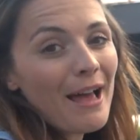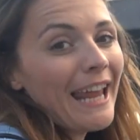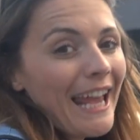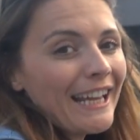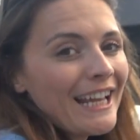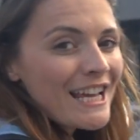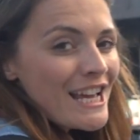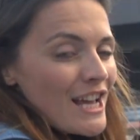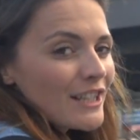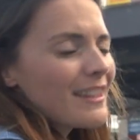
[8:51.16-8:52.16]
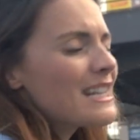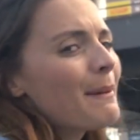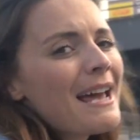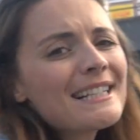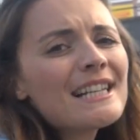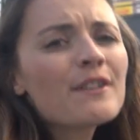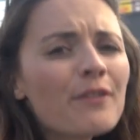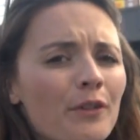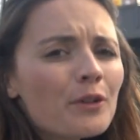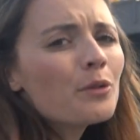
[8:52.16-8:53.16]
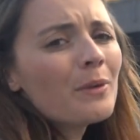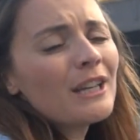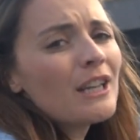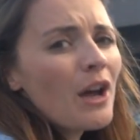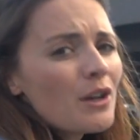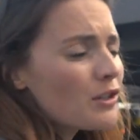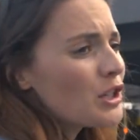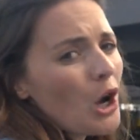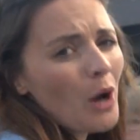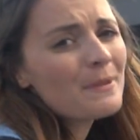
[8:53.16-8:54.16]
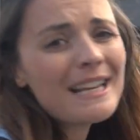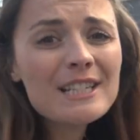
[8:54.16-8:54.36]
Berlin. So this place is full with loads of shops.